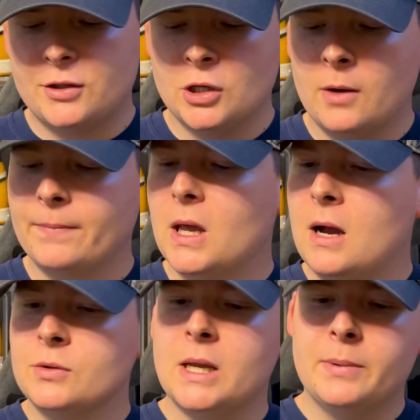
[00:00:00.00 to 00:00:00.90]
So I
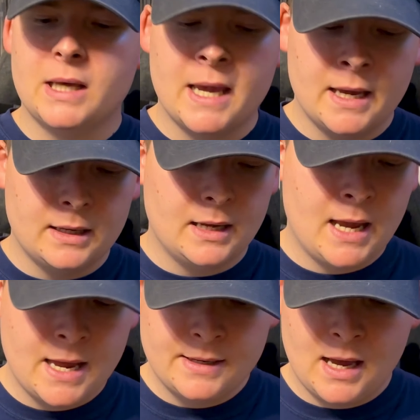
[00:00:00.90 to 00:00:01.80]
was able to hit,
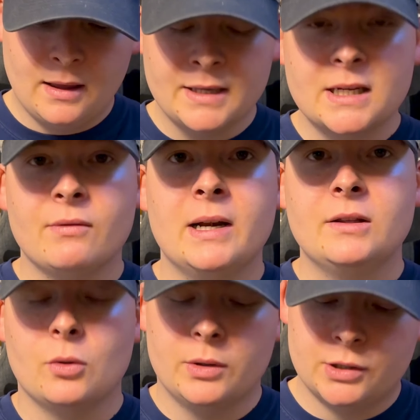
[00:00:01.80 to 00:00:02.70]
and uh, let's get right into it.